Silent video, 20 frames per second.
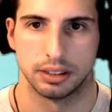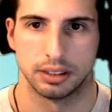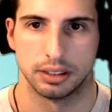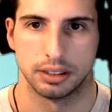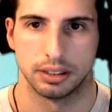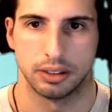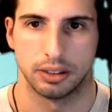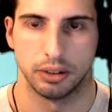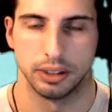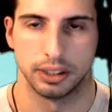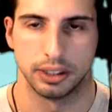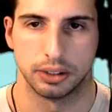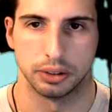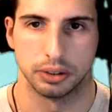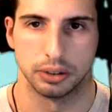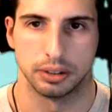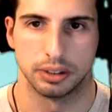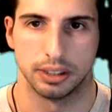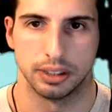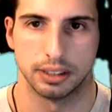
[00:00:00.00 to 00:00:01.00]
Only two.
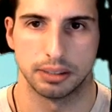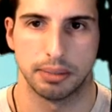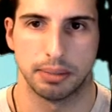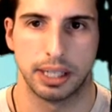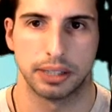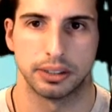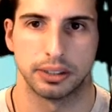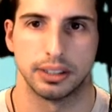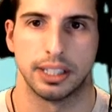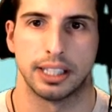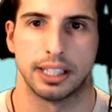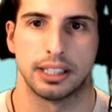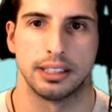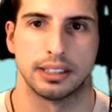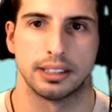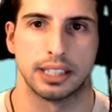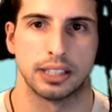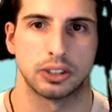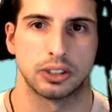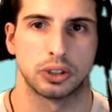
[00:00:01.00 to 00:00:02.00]
Doesn't matter. At least
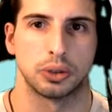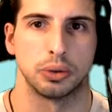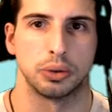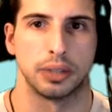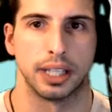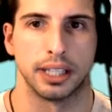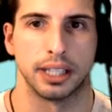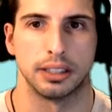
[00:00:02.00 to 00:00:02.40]
that's two dead.